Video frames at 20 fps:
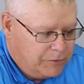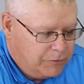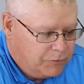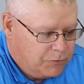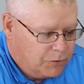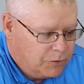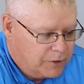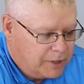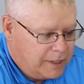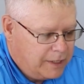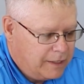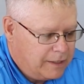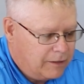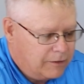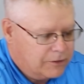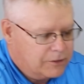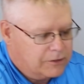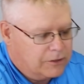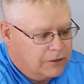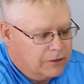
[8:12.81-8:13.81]
before
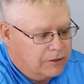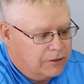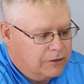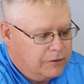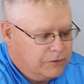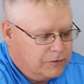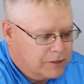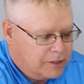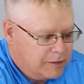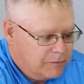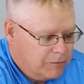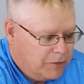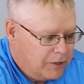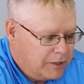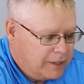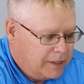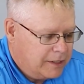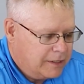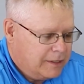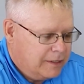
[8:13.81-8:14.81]
cattle start losing
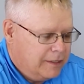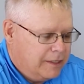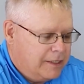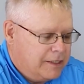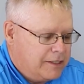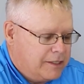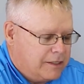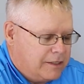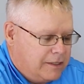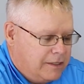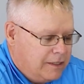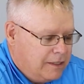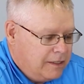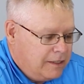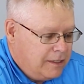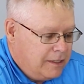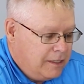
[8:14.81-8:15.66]
body condition.